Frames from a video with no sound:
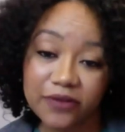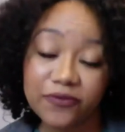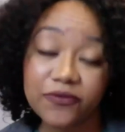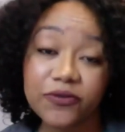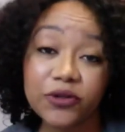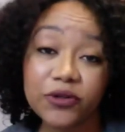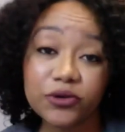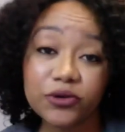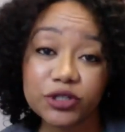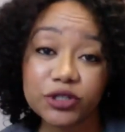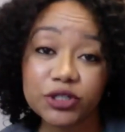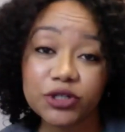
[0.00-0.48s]

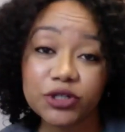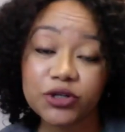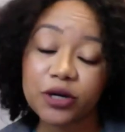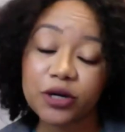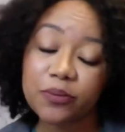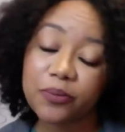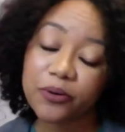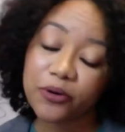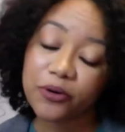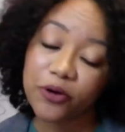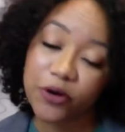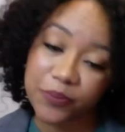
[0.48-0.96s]
future
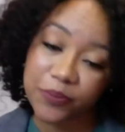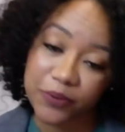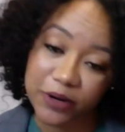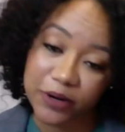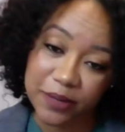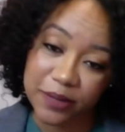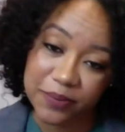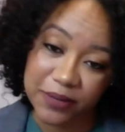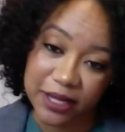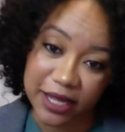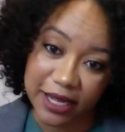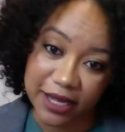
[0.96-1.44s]

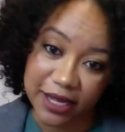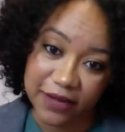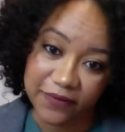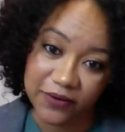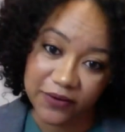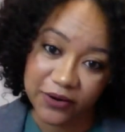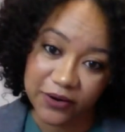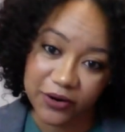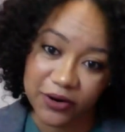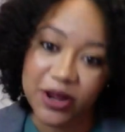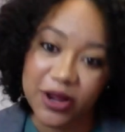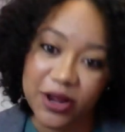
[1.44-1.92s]
appropriate
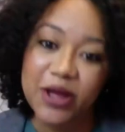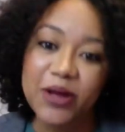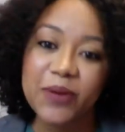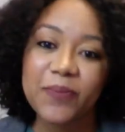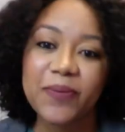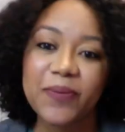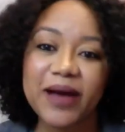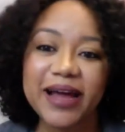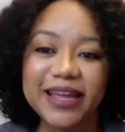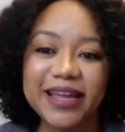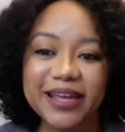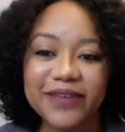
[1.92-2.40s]
behavior
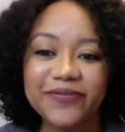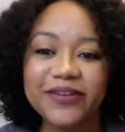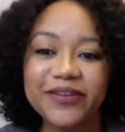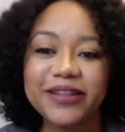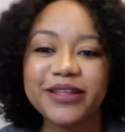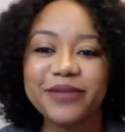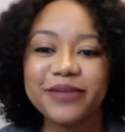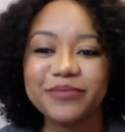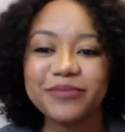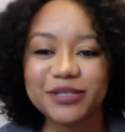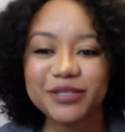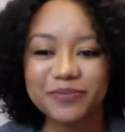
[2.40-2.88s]
by giving
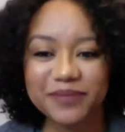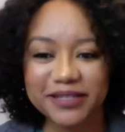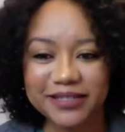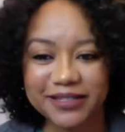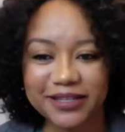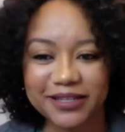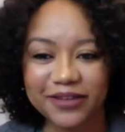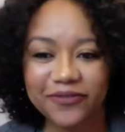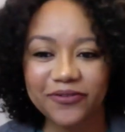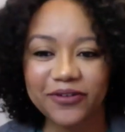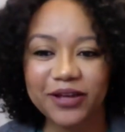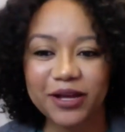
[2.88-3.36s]
them
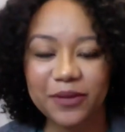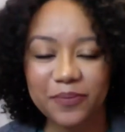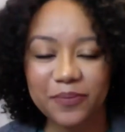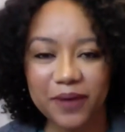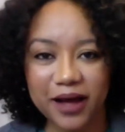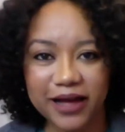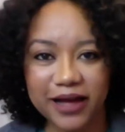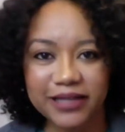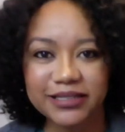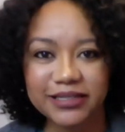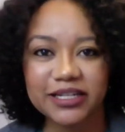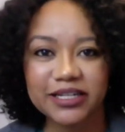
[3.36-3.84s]
specific
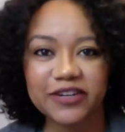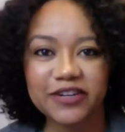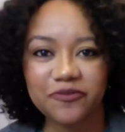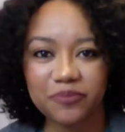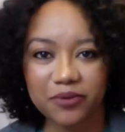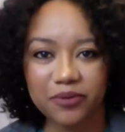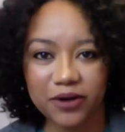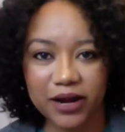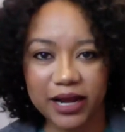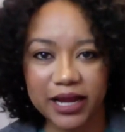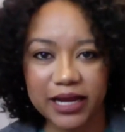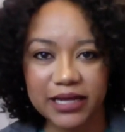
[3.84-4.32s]
positive
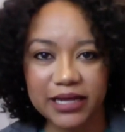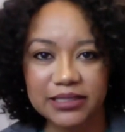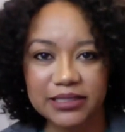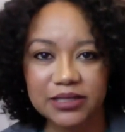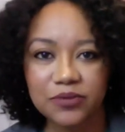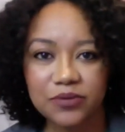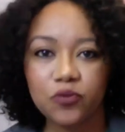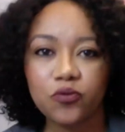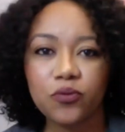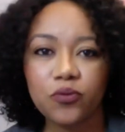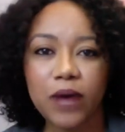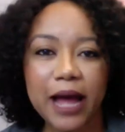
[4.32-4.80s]
praise.
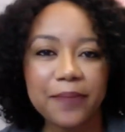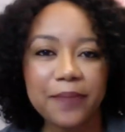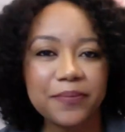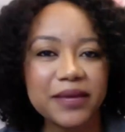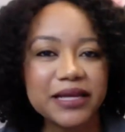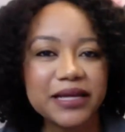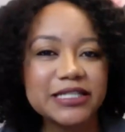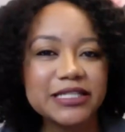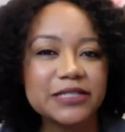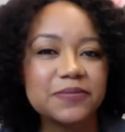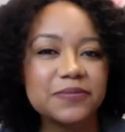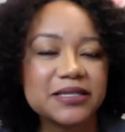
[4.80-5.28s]
I
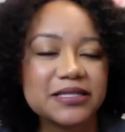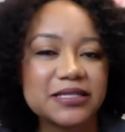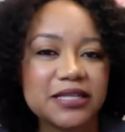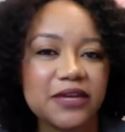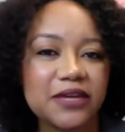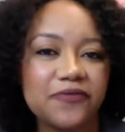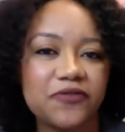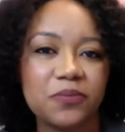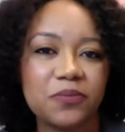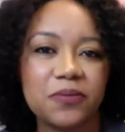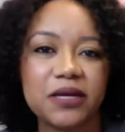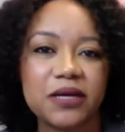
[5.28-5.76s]
mean
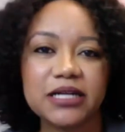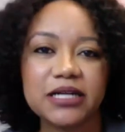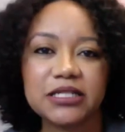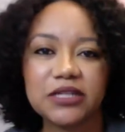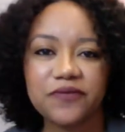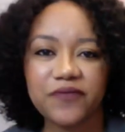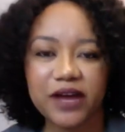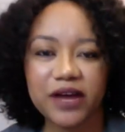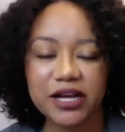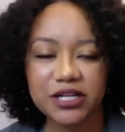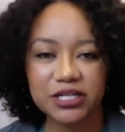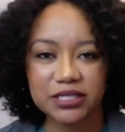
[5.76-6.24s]
specific because if
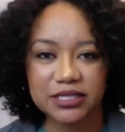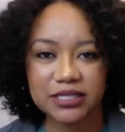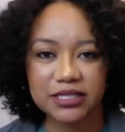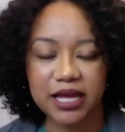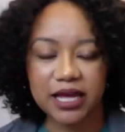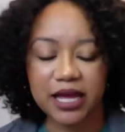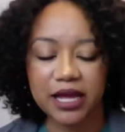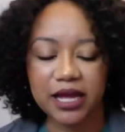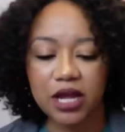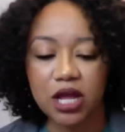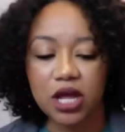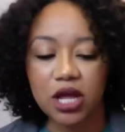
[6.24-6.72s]
I just
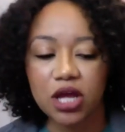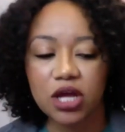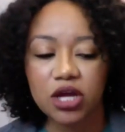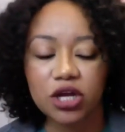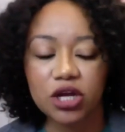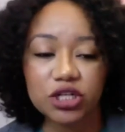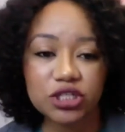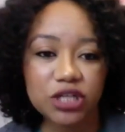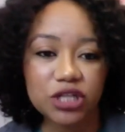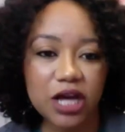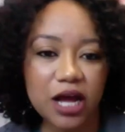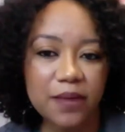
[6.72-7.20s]
said,
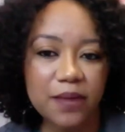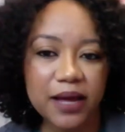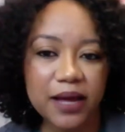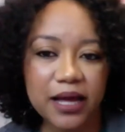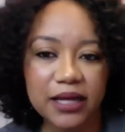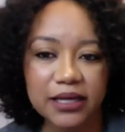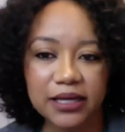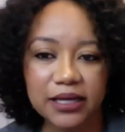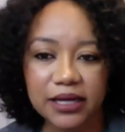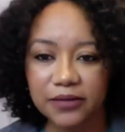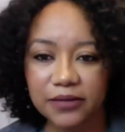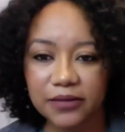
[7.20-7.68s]
good job,
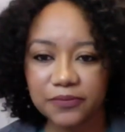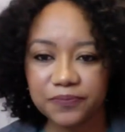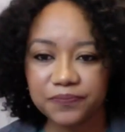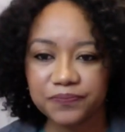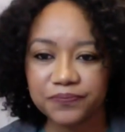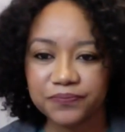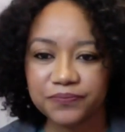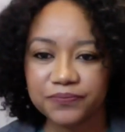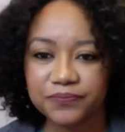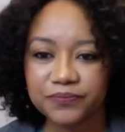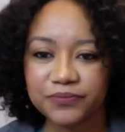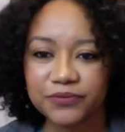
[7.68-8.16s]
Alia,
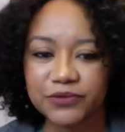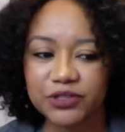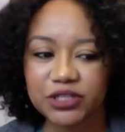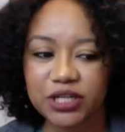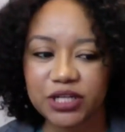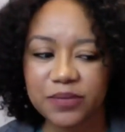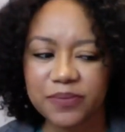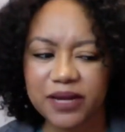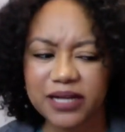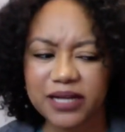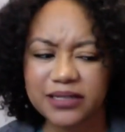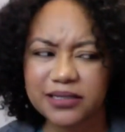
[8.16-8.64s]
she
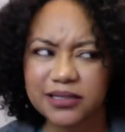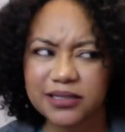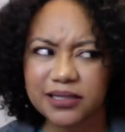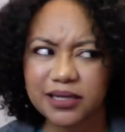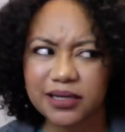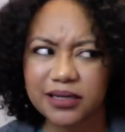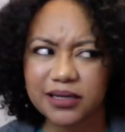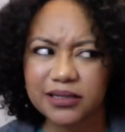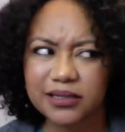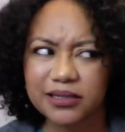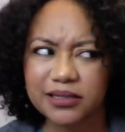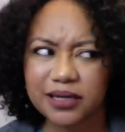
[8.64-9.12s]
might just say,
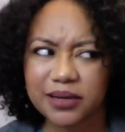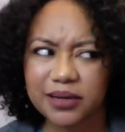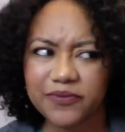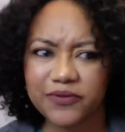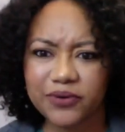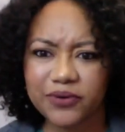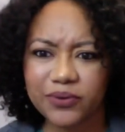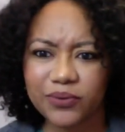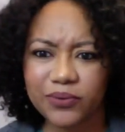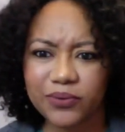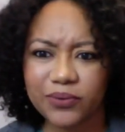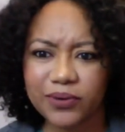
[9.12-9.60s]
good job
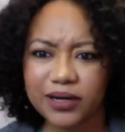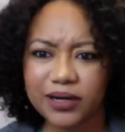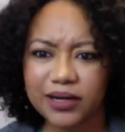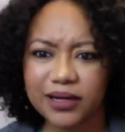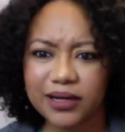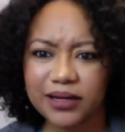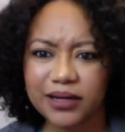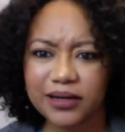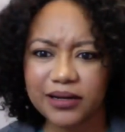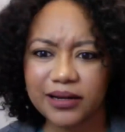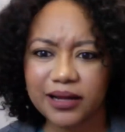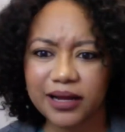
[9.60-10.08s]
for what?
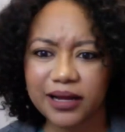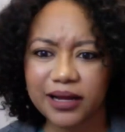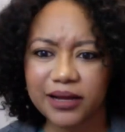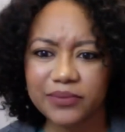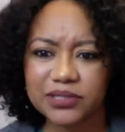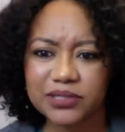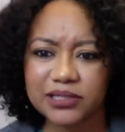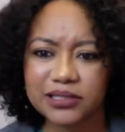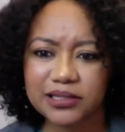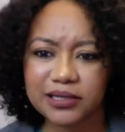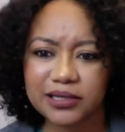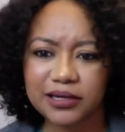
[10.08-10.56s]
Like I'm
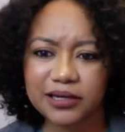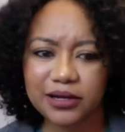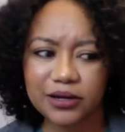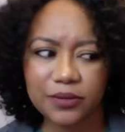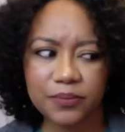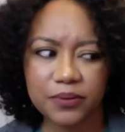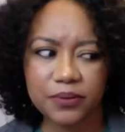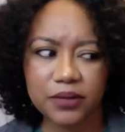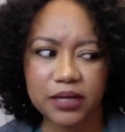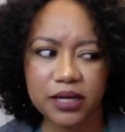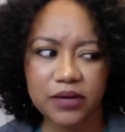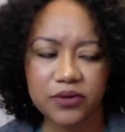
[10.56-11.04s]
just sitting here
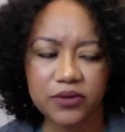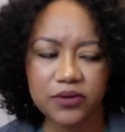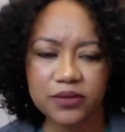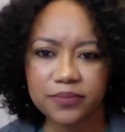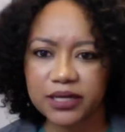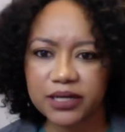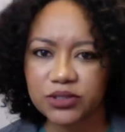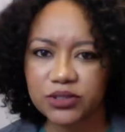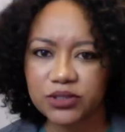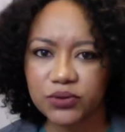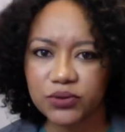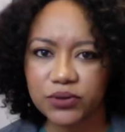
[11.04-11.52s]
playing with
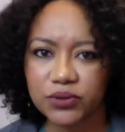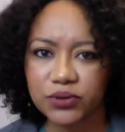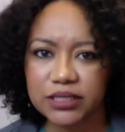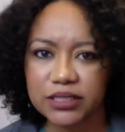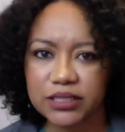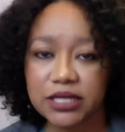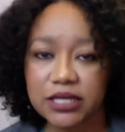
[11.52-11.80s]
my toys.